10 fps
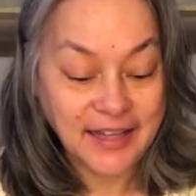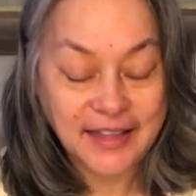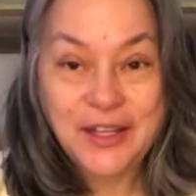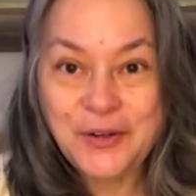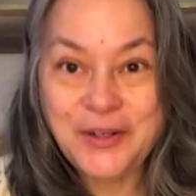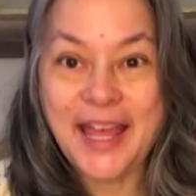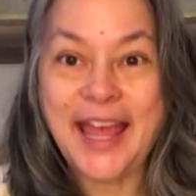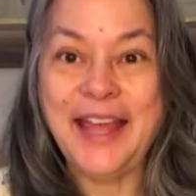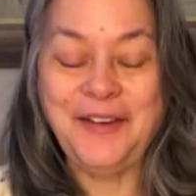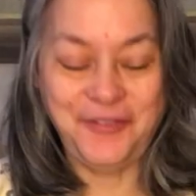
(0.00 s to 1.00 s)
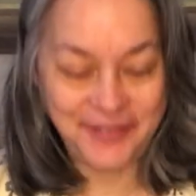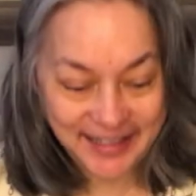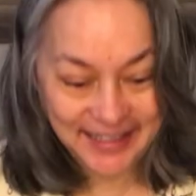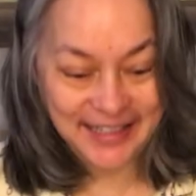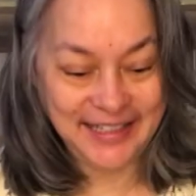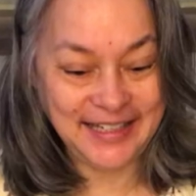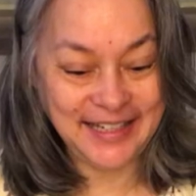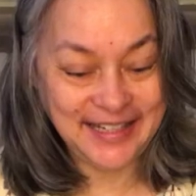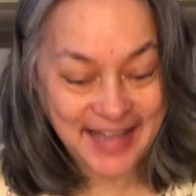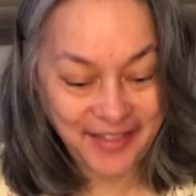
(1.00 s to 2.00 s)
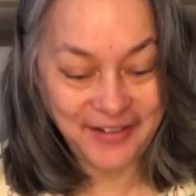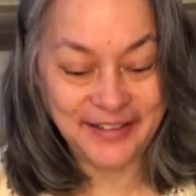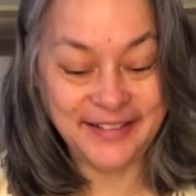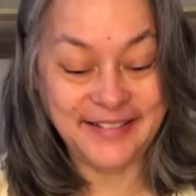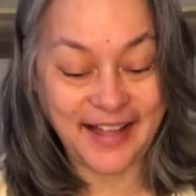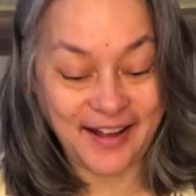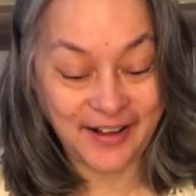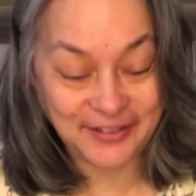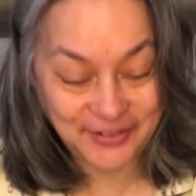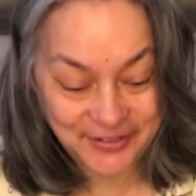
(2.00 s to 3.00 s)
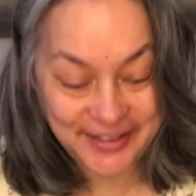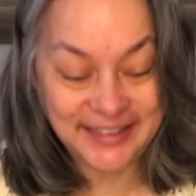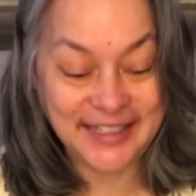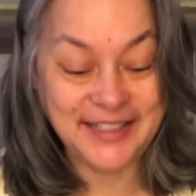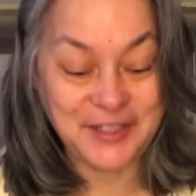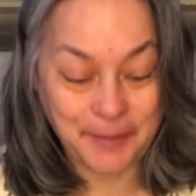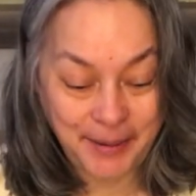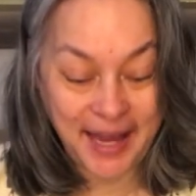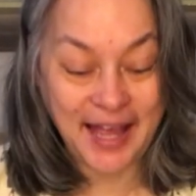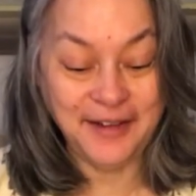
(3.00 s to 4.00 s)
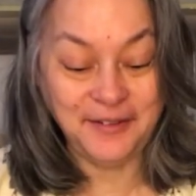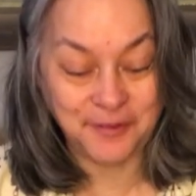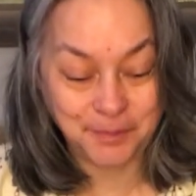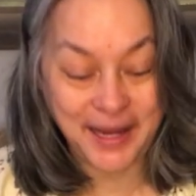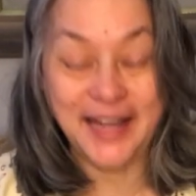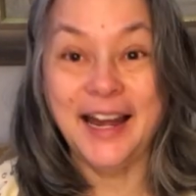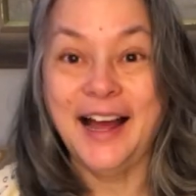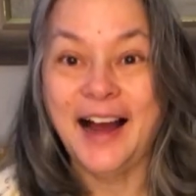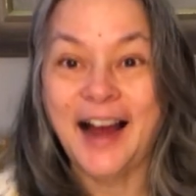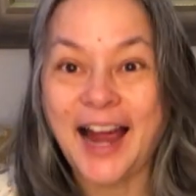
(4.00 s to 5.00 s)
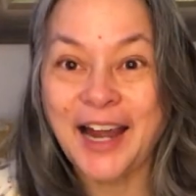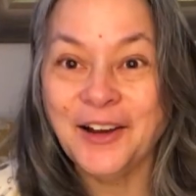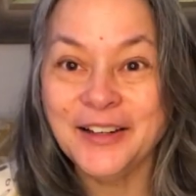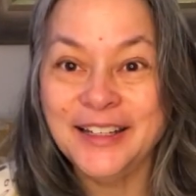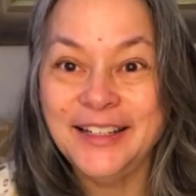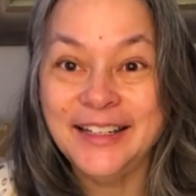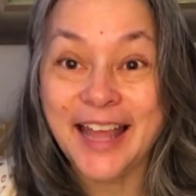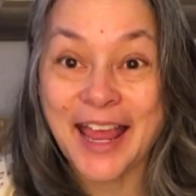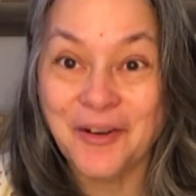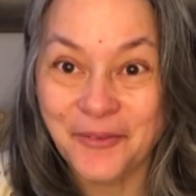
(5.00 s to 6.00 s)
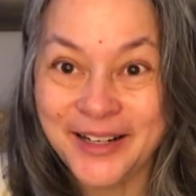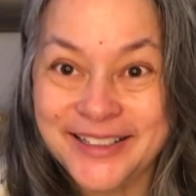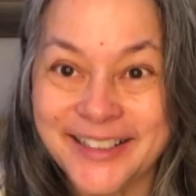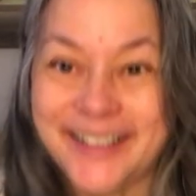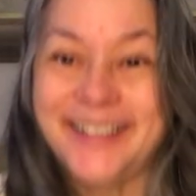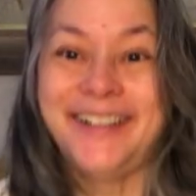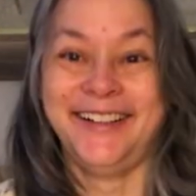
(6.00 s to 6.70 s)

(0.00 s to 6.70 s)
the UK, Finland, Netherlands, Australia, Japan, Spain, Ireland, and Russia.